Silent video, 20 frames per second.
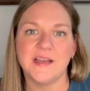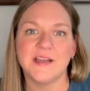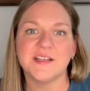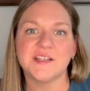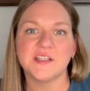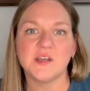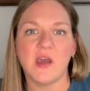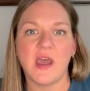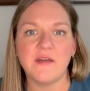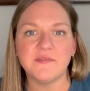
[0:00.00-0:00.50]

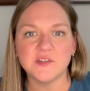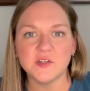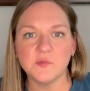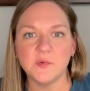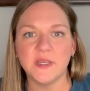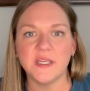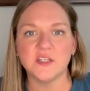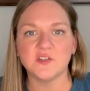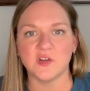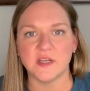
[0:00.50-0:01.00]
So after
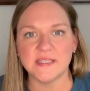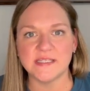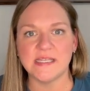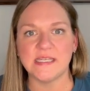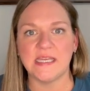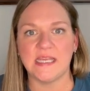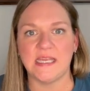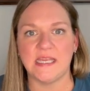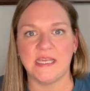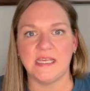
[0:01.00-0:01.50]
we address the
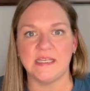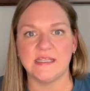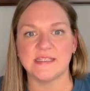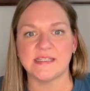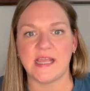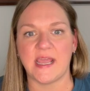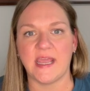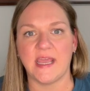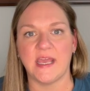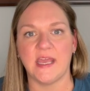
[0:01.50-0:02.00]

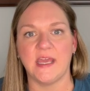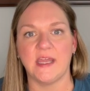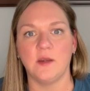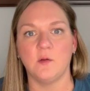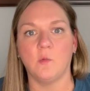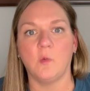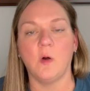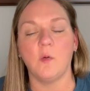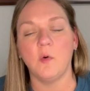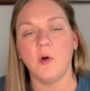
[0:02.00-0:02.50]
needs,
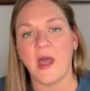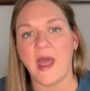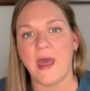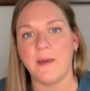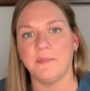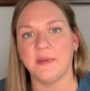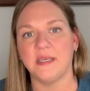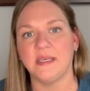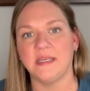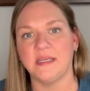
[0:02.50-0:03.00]
and what will
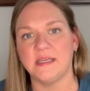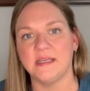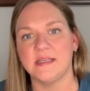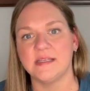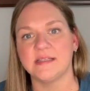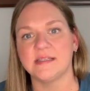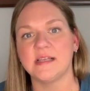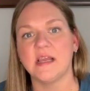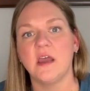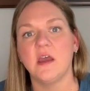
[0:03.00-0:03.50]
happen
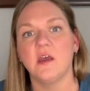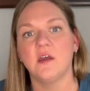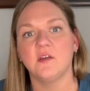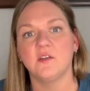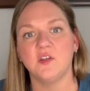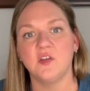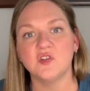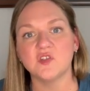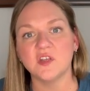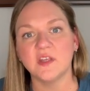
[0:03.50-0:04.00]
is
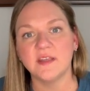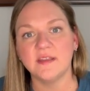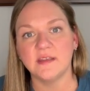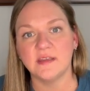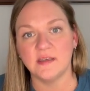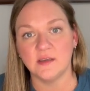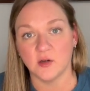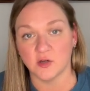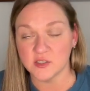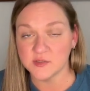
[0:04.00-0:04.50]
usually the
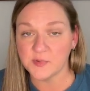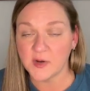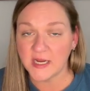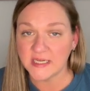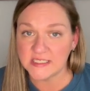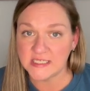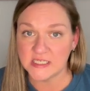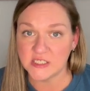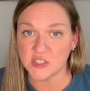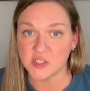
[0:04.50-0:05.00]
nurse
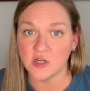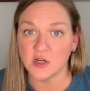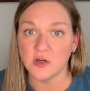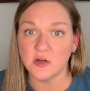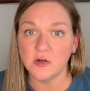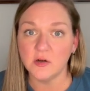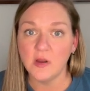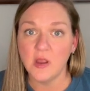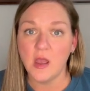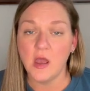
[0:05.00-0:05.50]

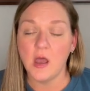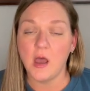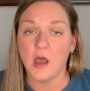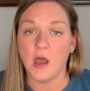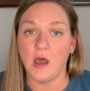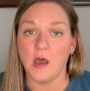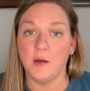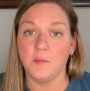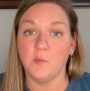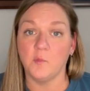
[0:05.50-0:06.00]
practitioner
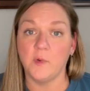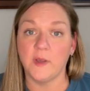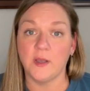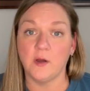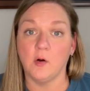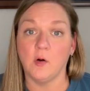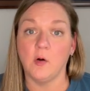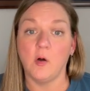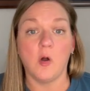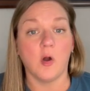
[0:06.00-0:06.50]

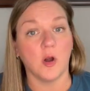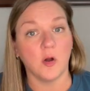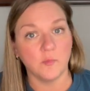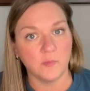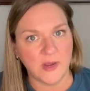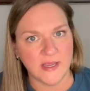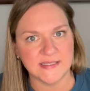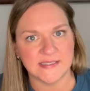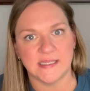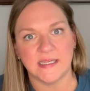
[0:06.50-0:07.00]
or
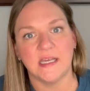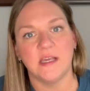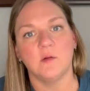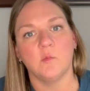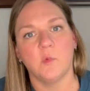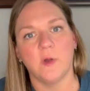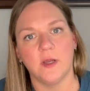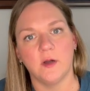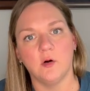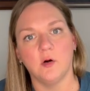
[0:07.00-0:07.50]
resident
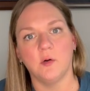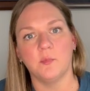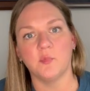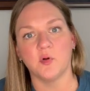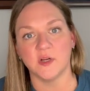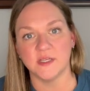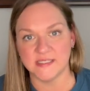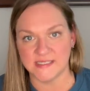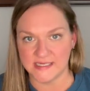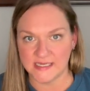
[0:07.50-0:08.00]
will
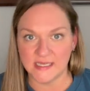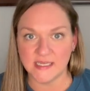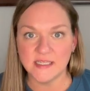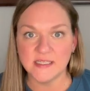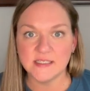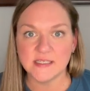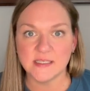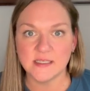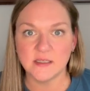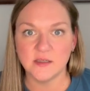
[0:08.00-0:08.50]

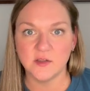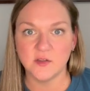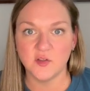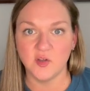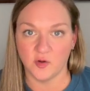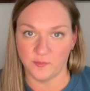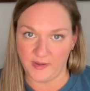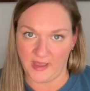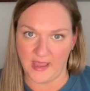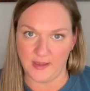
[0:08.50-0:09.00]
present
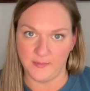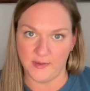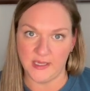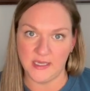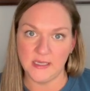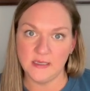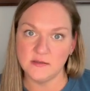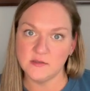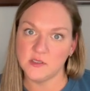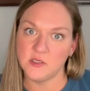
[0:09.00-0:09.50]
your
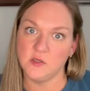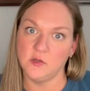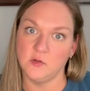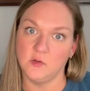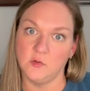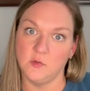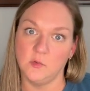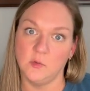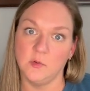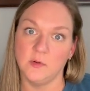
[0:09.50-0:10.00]
baby
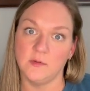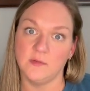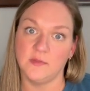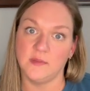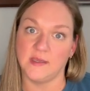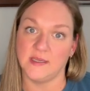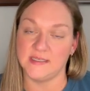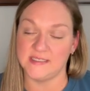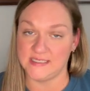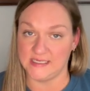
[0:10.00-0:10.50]
to
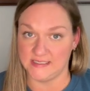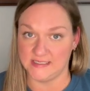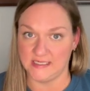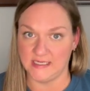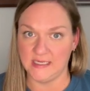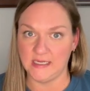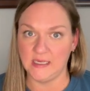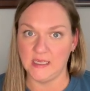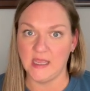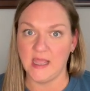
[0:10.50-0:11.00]
the
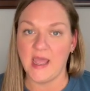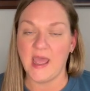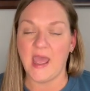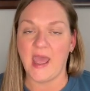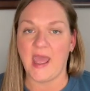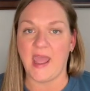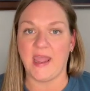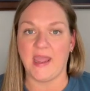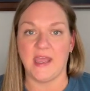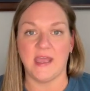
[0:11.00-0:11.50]
attending,
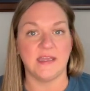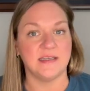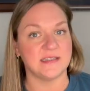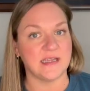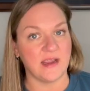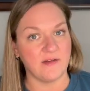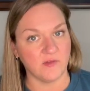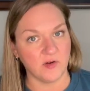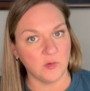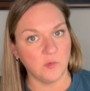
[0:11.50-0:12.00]
and
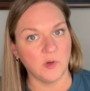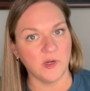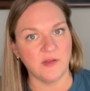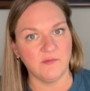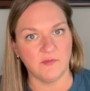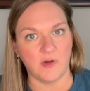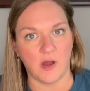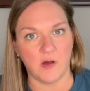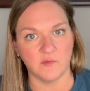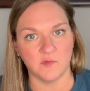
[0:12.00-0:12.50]
everyone
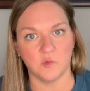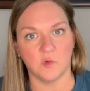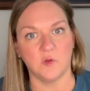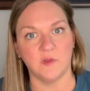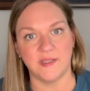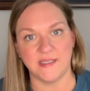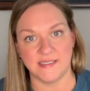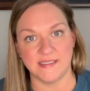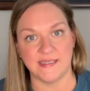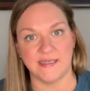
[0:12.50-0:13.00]
involved will
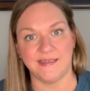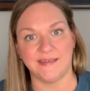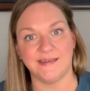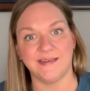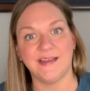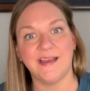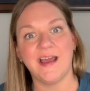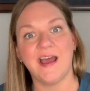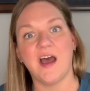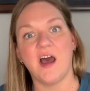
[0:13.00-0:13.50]

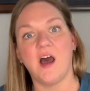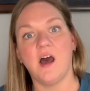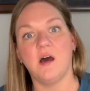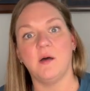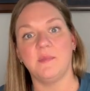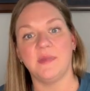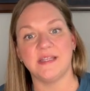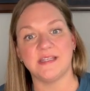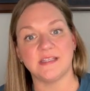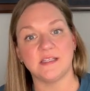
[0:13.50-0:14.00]
listen.
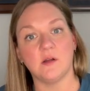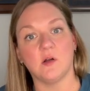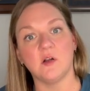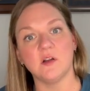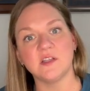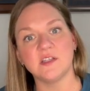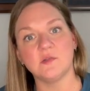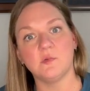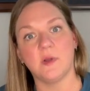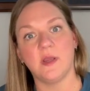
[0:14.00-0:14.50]
It
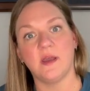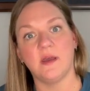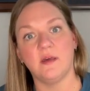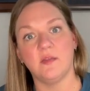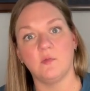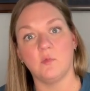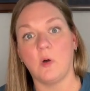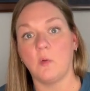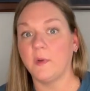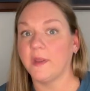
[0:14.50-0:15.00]
starts
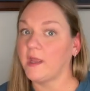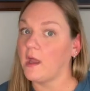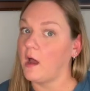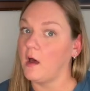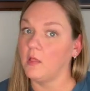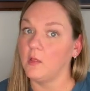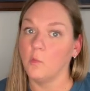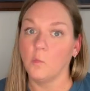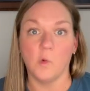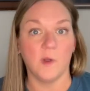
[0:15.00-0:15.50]
with what we
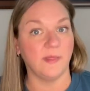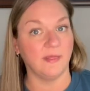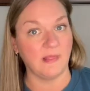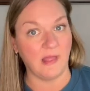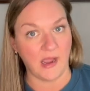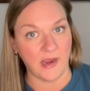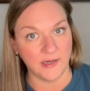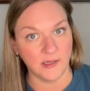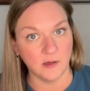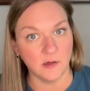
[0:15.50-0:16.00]
call a
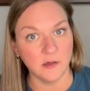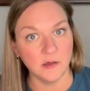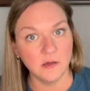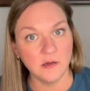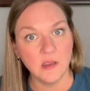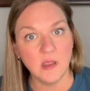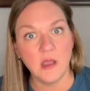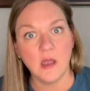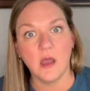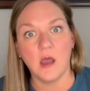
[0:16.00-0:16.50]
one-liner
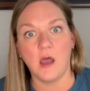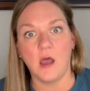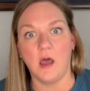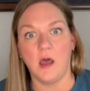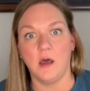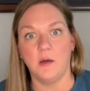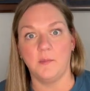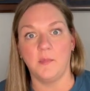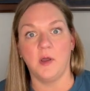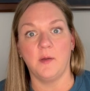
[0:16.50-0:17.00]

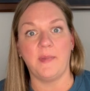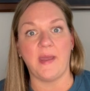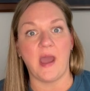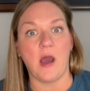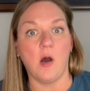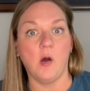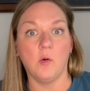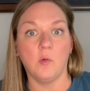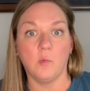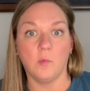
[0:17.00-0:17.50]

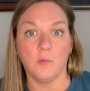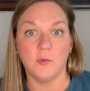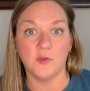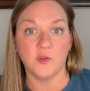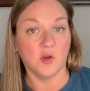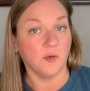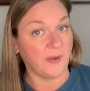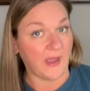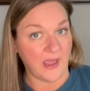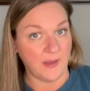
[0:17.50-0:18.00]
about
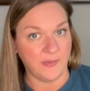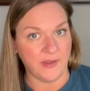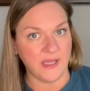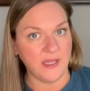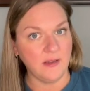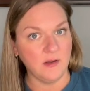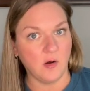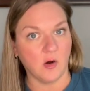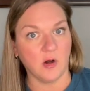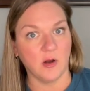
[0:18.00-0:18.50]
your
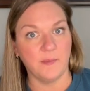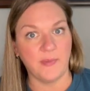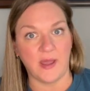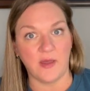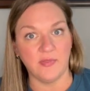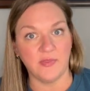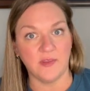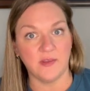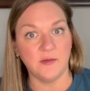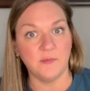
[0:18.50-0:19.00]
baby or
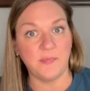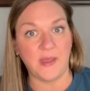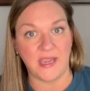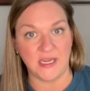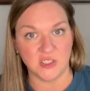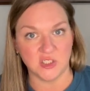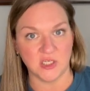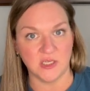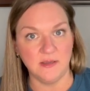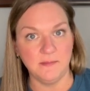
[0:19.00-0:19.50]
about the
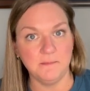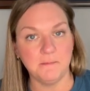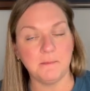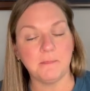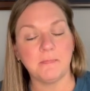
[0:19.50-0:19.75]
patient.